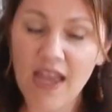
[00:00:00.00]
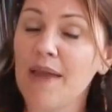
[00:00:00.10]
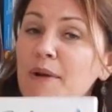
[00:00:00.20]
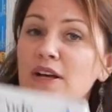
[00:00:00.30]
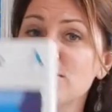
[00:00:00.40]

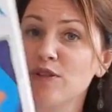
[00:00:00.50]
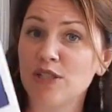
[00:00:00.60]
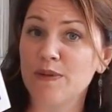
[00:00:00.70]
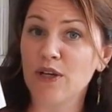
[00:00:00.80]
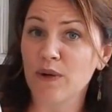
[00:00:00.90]
I'm also going
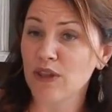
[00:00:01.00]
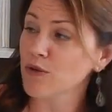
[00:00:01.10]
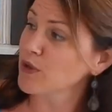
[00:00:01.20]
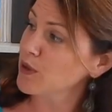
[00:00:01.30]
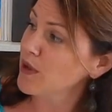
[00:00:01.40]
to be going
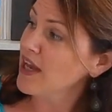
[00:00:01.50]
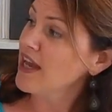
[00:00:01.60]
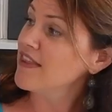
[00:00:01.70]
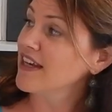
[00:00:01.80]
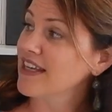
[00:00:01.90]
through
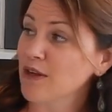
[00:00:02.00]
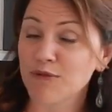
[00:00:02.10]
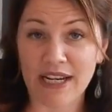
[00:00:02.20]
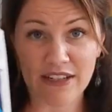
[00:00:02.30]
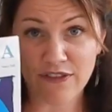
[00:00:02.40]
the Get
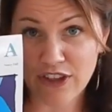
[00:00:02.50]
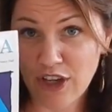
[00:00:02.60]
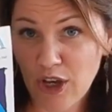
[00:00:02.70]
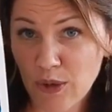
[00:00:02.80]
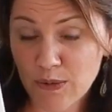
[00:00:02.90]
Ready for the
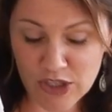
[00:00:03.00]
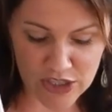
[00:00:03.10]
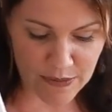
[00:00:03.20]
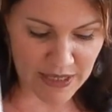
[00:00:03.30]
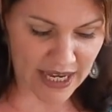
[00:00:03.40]
Code, which
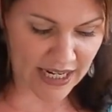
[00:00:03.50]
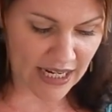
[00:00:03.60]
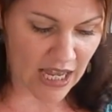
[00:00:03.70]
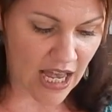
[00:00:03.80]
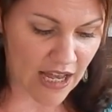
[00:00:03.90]
is the
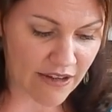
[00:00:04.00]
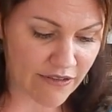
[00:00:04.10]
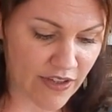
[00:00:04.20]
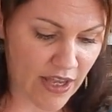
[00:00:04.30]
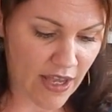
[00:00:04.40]
beginning
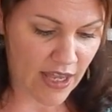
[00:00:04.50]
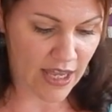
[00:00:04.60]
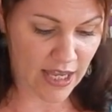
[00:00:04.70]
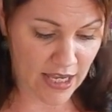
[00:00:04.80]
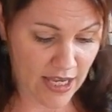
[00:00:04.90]
of
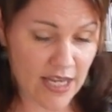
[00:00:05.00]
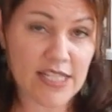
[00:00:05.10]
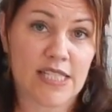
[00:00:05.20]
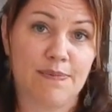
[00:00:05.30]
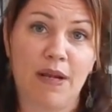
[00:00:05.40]

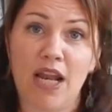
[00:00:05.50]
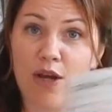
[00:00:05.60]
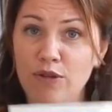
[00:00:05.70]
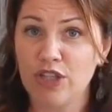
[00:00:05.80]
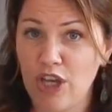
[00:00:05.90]

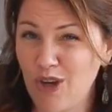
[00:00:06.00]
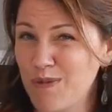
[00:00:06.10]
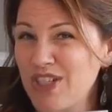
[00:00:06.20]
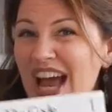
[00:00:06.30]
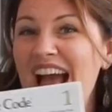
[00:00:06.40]
Explode the Code,
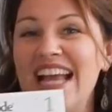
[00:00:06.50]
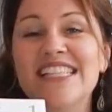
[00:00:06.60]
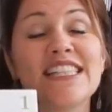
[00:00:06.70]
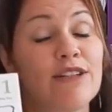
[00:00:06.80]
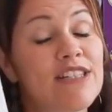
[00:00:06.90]
which I
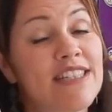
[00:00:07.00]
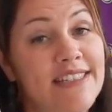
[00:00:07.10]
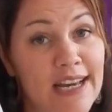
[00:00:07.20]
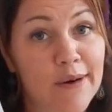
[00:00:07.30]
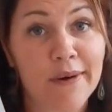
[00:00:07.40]
seriously
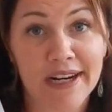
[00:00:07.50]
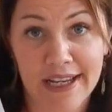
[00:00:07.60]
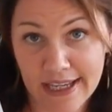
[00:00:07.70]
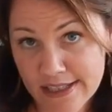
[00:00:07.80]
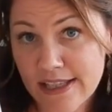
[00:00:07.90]
doubt we're going
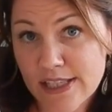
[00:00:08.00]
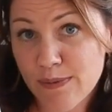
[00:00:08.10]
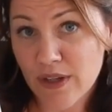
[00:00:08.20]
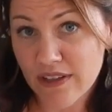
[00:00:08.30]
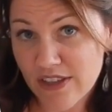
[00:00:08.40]
to get to this
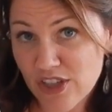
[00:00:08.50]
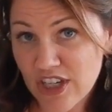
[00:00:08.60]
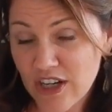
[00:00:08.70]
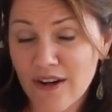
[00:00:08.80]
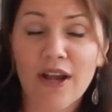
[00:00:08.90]
book this
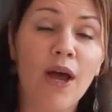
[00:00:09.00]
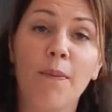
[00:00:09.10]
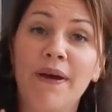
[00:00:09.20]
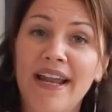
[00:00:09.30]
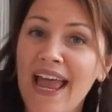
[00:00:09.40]
year,
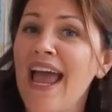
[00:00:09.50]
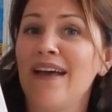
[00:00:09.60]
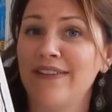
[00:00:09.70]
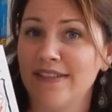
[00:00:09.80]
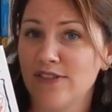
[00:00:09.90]
but I
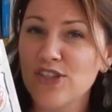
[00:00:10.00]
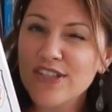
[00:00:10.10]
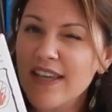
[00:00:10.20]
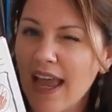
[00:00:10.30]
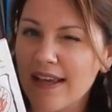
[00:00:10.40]
have it
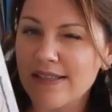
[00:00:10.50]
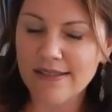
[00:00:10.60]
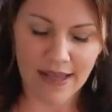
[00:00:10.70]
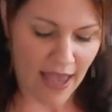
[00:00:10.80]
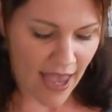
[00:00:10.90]
just in
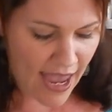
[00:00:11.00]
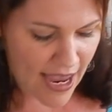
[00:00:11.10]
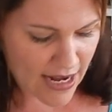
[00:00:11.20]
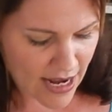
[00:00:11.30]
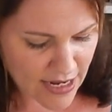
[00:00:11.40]
case.
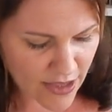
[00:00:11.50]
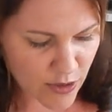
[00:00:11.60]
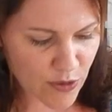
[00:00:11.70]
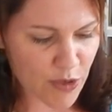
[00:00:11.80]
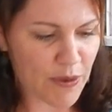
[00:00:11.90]
And
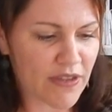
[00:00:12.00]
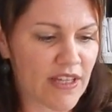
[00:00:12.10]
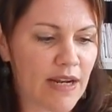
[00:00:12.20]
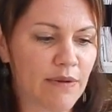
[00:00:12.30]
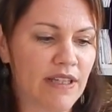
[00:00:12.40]
another workbook
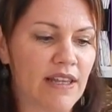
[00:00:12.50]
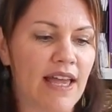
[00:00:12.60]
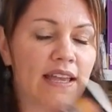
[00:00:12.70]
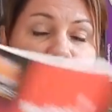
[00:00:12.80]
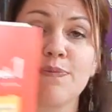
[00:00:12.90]
that I really
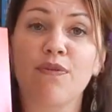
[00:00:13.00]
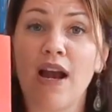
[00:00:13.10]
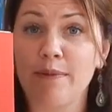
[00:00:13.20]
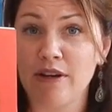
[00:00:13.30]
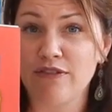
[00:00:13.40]
like is
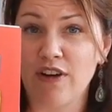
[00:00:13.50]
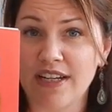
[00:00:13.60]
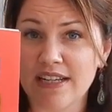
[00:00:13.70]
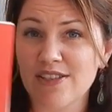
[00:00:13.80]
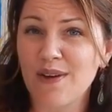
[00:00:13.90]
Primary
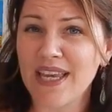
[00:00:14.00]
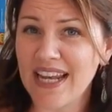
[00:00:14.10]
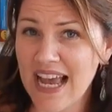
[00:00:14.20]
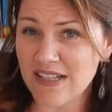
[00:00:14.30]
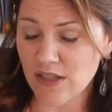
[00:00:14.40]
Phonics. So I
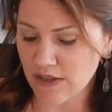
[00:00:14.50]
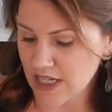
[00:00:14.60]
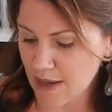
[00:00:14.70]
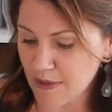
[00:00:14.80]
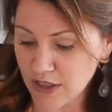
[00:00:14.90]
get asked all the
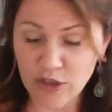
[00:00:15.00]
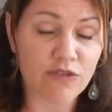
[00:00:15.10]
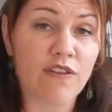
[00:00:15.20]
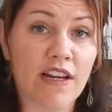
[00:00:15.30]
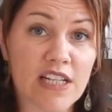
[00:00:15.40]
time about good
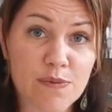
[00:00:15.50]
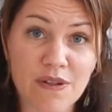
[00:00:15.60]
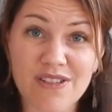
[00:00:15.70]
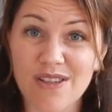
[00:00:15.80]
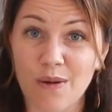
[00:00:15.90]
phonics
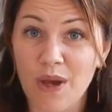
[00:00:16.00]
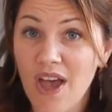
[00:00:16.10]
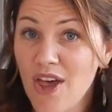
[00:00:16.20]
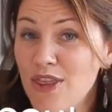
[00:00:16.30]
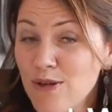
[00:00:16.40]
books. So
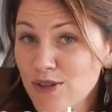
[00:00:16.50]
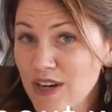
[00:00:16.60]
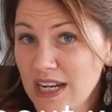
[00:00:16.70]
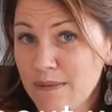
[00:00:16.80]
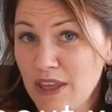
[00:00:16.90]
those are
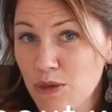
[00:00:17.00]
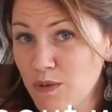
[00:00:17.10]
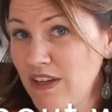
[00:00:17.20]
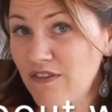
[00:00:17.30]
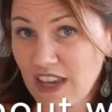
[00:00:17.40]
kind of my
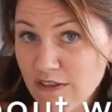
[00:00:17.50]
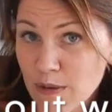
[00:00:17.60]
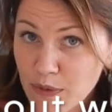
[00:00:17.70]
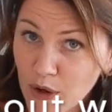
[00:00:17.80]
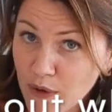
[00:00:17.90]
three
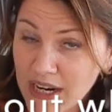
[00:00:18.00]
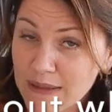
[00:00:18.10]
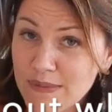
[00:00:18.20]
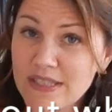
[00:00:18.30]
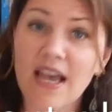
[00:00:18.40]
favorite
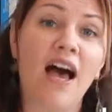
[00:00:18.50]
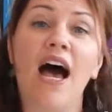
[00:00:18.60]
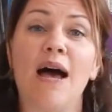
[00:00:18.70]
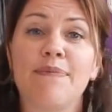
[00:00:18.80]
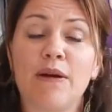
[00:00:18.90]
programs
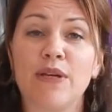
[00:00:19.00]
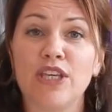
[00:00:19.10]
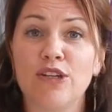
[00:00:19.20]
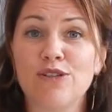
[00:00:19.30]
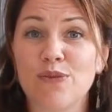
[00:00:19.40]
that we
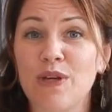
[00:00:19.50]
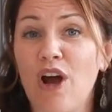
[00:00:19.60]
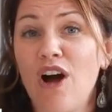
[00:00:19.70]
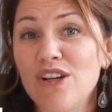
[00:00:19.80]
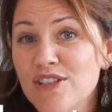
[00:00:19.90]
use.
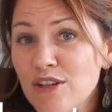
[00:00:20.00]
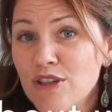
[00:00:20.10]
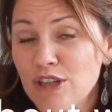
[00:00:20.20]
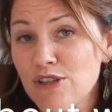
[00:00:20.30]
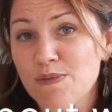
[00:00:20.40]
We also
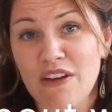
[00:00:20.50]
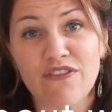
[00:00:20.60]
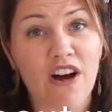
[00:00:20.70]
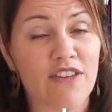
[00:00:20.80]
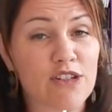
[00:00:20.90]
use My
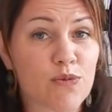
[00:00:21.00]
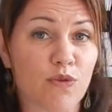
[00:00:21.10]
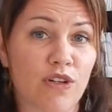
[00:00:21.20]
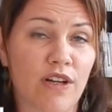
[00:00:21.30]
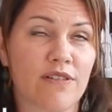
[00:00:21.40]
Father's
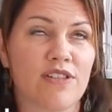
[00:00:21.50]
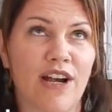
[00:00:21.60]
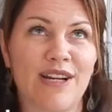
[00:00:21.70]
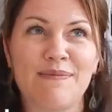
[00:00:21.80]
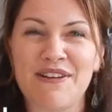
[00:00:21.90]
World,
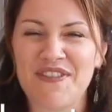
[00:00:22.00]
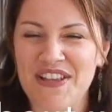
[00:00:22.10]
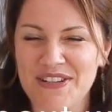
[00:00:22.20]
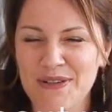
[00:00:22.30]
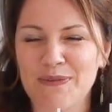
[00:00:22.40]
not My
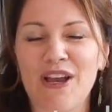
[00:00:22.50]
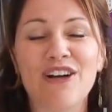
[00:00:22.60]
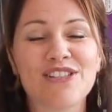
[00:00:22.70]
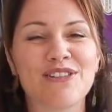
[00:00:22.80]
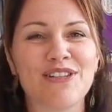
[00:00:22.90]
Father's World. We
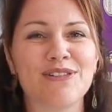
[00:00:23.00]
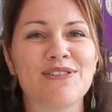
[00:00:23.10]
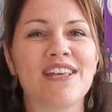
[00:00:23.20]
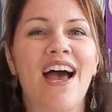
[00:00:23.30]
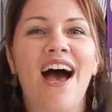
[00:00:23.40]
also
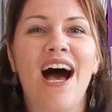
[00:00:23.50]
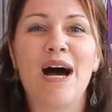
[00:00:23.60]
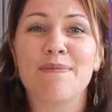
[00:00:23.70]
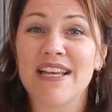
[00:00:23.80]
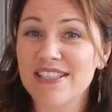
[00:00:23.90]
use
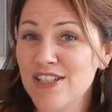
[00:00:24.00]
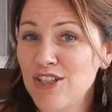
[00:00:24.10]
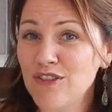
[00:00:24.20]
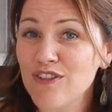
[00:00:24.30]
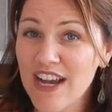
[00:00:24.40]

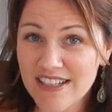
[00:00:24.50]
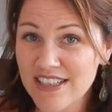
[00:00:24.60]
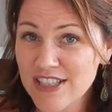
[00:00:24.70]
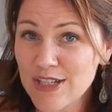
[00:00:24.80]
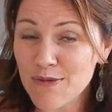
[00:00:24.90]
Institute for
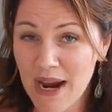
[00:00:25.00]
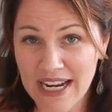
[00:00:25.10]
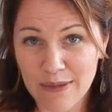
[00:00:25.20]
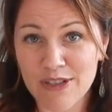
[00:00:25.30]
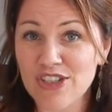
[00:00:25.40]
Excellence in
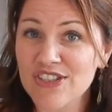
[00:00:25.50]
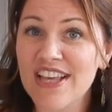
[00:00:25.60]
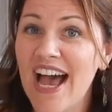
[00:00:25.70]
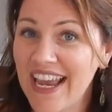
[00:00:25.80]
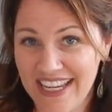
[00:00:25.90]
Writing, which
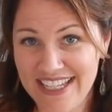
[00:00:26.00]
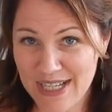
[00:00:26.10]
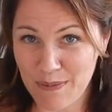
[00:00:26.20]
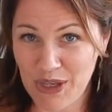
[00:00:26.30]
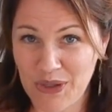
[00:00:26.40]
is
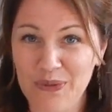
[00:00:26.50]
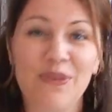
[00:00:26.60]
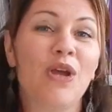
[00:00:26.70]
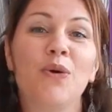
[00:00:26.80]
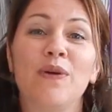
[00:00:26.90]

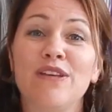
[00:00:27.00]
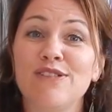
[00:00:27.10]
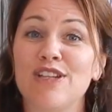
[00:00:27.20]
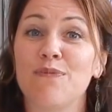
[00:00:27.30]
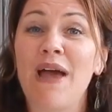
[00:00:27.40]
IEW. We
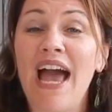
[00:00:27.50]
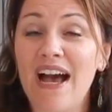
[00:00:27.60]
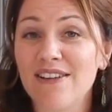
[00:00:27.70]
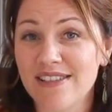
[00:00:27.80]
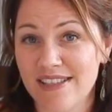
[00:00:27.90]
use their
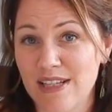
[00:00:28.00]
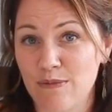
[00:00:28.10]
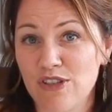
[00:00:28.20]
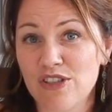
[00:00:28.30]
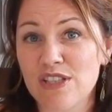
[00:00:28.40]
PAL
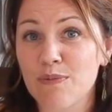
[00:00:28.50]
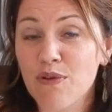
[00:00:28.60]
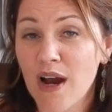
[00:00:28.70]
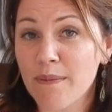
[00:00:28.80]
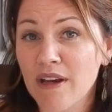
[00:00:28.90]
system, which is the
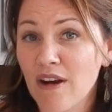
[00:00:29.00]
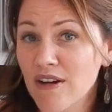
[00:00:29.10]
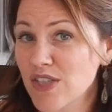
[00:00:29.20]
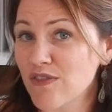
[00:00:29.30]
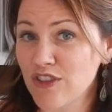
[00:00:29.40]
Primary
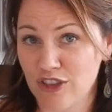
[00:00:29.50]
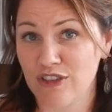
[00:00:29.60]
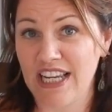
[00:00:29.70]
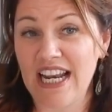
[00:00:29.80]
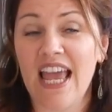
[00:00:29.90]
Arts for
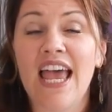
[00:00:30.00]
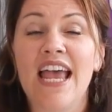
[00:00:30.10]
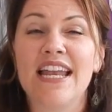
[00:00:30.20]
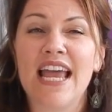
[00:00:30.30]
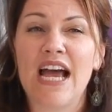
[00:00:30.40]
Learning.
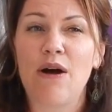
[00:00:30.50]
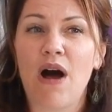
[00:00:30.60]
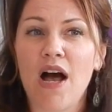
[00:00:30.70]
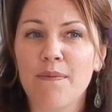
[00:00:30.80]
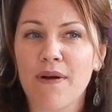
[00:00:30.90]
Now,
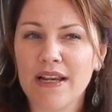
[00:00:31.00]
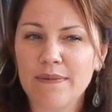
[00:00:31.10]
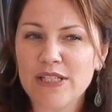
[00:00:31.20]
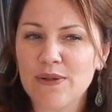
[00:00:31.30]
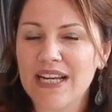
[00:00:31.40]
I'm going to
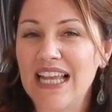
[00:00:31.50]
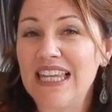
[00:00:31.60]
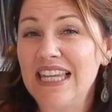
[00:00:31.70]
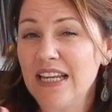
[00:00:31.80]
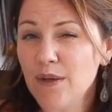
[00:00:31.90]
be doing a
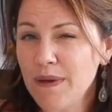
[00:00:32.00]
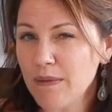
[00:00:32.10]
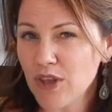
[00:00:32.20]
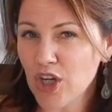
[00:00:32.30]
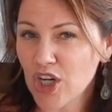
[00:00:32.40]
little bit
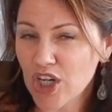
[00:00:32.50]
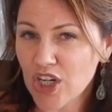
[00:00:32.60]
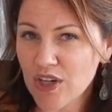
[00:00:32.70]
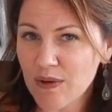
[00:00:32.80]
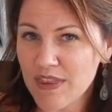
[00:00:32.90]
with
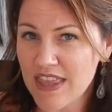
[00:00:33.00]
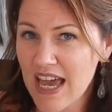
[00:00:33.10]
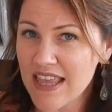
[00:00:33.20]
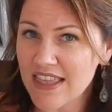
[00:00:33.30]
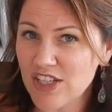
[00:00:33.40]
her with
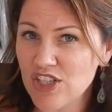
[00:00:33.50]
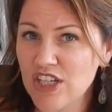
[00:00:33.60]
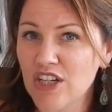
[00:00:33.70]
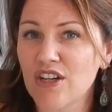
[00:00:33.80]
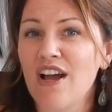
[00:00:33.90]
that this
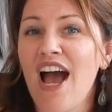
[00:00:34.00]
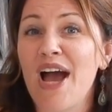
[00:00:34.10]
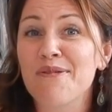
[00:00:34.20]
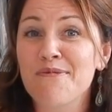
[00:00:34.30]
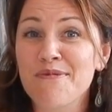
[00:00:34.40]
year.
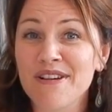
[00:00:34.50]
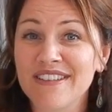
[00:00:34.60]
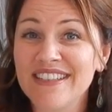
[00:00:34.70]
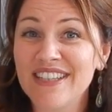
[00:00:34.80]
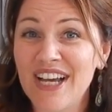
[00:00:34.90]
I
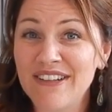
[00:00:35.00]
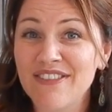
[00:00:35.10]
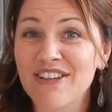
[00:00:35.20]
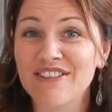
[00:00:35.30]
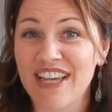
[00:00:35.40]
really
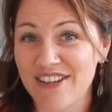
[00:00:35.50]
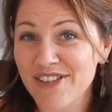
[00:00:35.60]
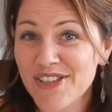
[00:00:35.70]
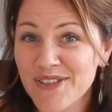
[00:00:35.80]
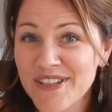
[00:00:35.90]
love their letter
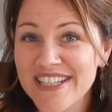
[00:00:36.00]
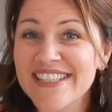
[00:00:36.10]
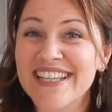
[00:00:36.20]
stories.